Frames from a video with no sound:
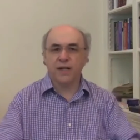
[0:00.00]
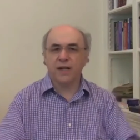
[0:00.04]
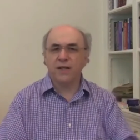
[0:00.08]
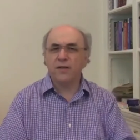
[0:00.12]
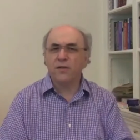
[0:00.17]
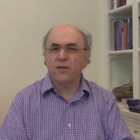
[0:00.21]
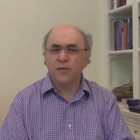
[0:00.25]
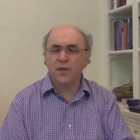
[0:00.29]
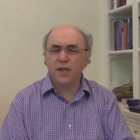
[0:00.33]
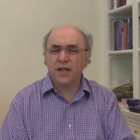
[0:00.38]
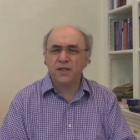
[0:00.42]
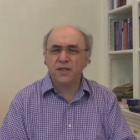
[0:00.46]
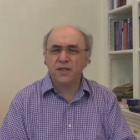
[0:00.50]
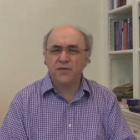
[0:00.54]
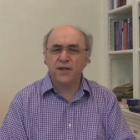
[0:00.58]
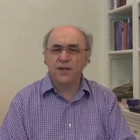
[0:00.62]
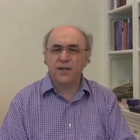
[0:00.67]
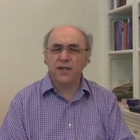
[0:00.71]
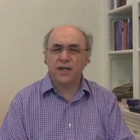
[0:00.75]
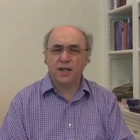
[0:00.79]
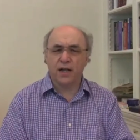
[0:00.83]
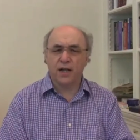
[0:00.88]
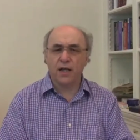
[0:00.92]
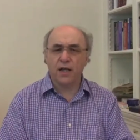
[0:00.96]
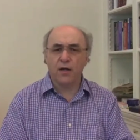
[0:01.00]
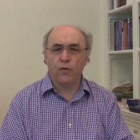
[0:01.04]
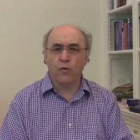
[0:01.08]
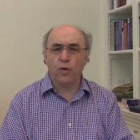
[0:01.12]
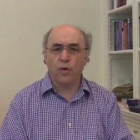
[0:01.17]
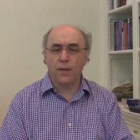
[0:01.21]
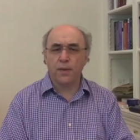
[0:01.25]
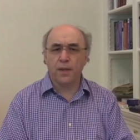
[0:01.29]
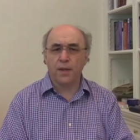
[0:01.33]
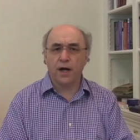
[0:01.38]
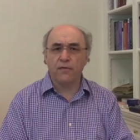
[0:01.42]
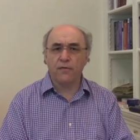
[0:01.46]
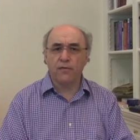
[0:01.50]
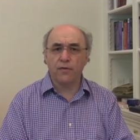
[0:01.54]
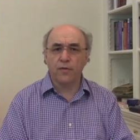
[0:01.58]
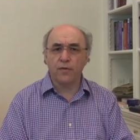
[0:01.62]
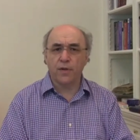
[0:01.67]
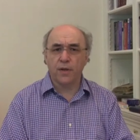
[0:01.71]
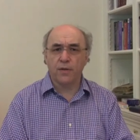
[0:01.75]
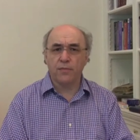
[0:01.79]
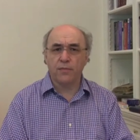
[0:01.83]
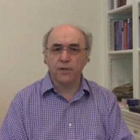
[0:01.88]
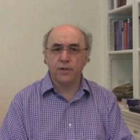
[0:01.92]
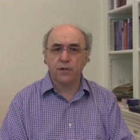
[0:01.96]
I don't think it's very clear what the alpha
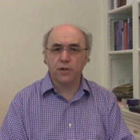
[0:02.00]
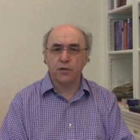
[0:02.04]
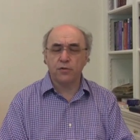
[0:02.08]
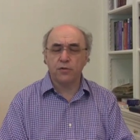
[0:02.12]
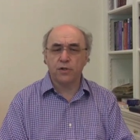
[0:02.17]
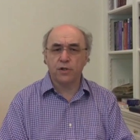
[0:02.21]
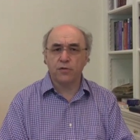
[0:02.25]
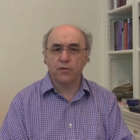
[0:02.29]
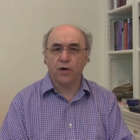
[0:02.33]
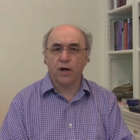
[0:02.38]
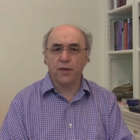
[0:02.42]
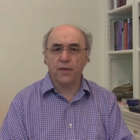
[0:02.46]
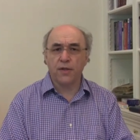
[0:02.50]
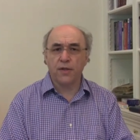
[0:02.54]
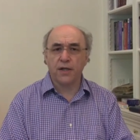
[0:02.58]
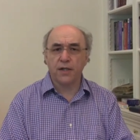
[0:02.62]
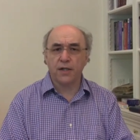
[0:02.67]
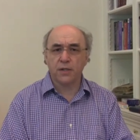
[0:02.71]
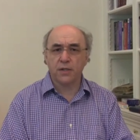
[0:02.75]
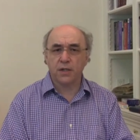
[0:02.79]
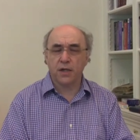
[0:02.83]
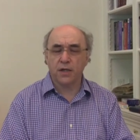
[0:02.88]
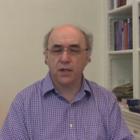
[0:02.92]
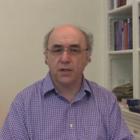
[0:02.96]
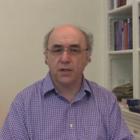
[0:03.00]
rhythm is due to. I think it's